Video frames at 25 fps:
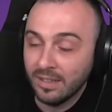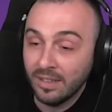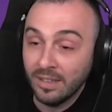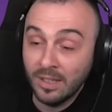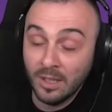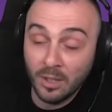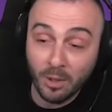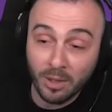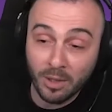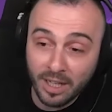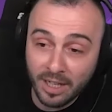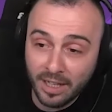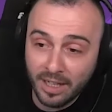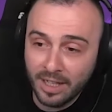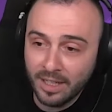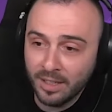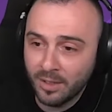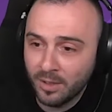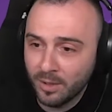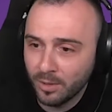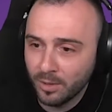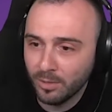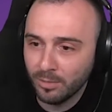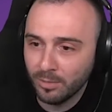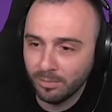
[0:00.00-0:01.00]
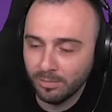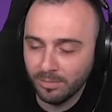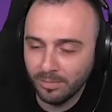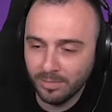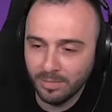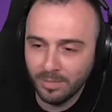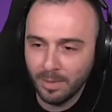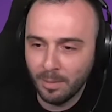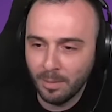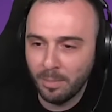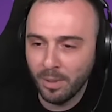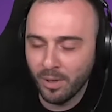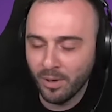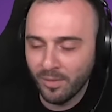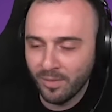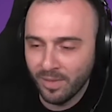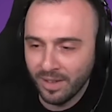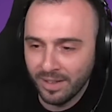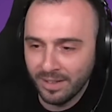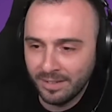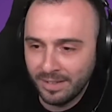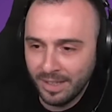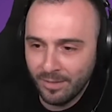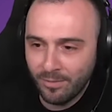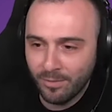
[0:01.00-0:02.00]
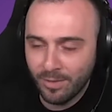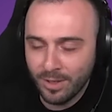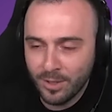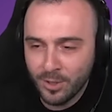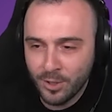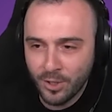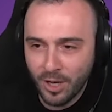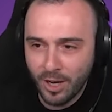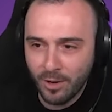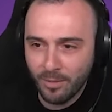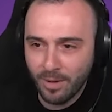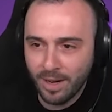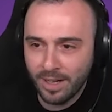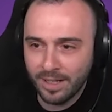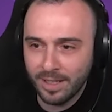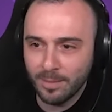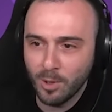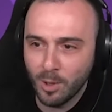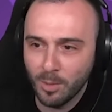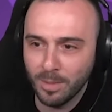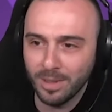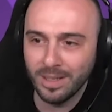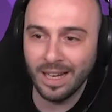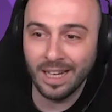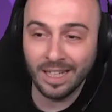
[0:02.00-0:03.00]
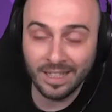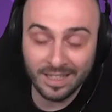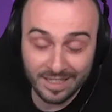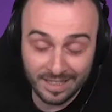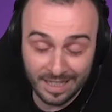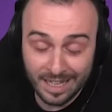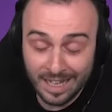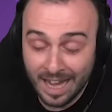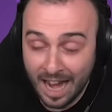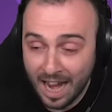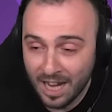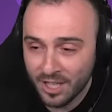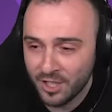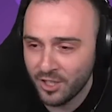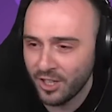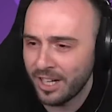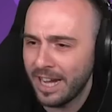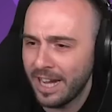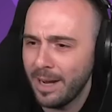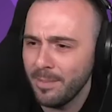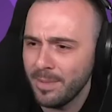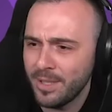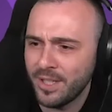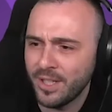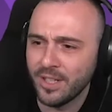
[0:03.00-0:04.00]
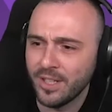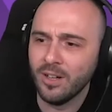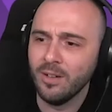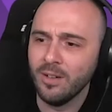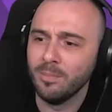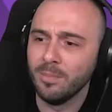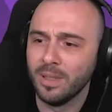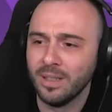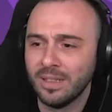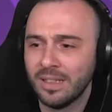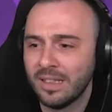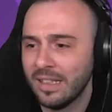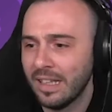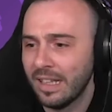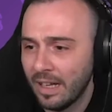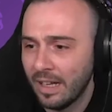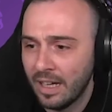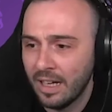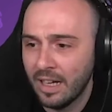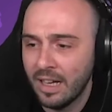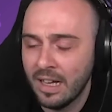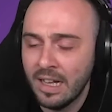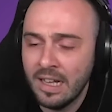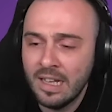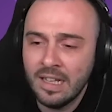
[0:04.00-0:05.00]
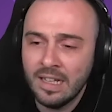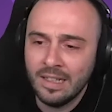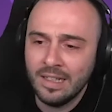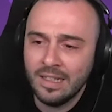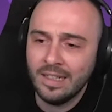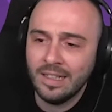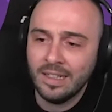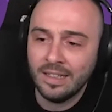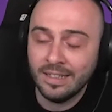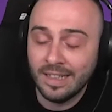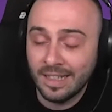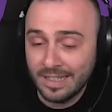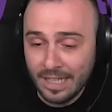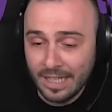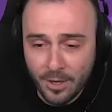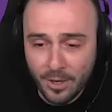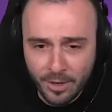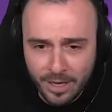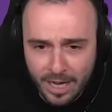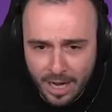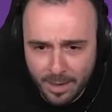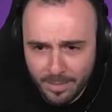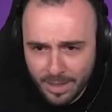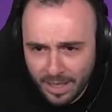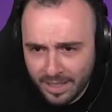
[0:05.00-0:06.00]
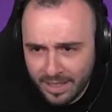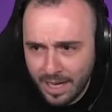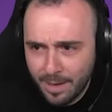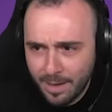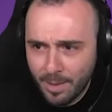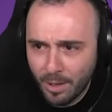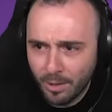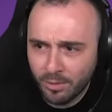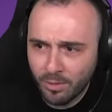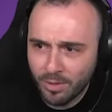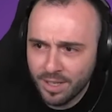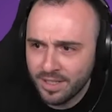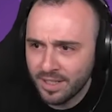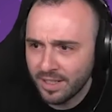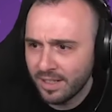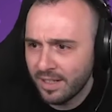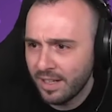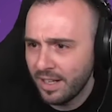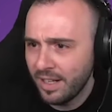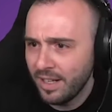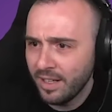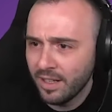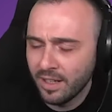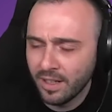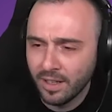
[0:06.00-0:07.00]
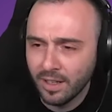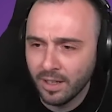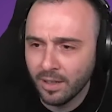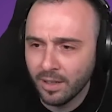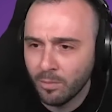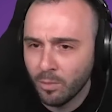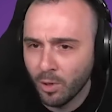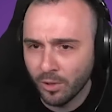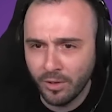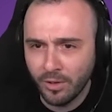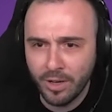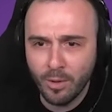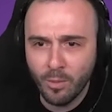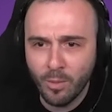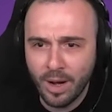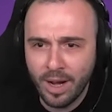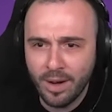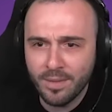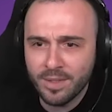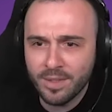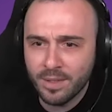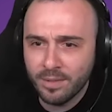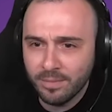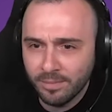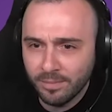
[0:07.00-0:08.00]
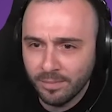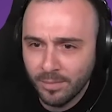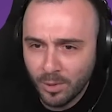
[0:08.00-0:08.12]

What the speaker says: Looking into a bit of a different genre at the moment, like still gacha games, But there's a new game that came out recently, Wuthering Waves.